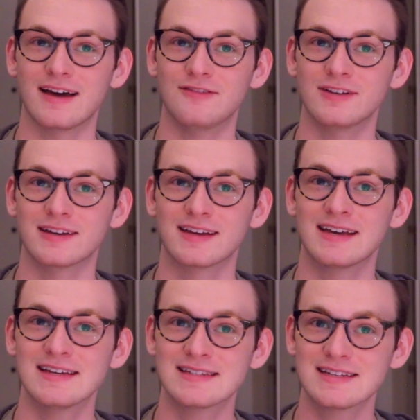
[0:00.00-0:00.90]
Evelyn
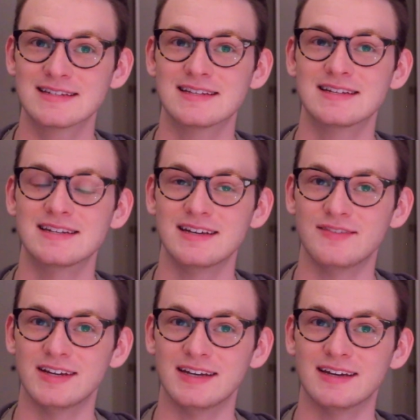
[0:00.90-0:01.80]
kisses the
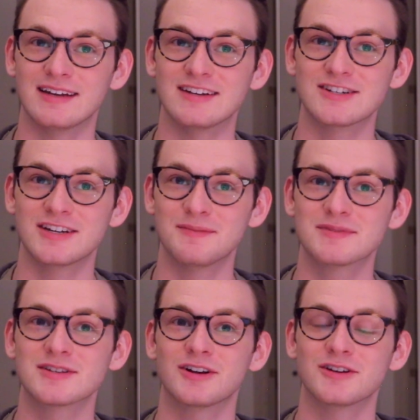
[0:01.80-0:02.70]
TV and
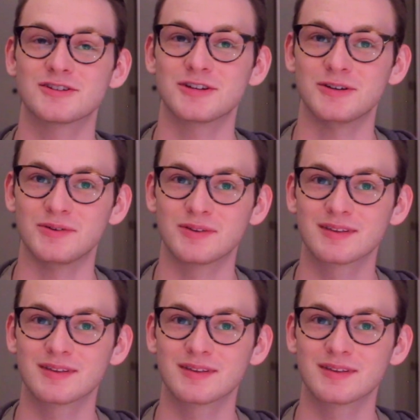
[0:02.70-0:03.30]
chips her tooth.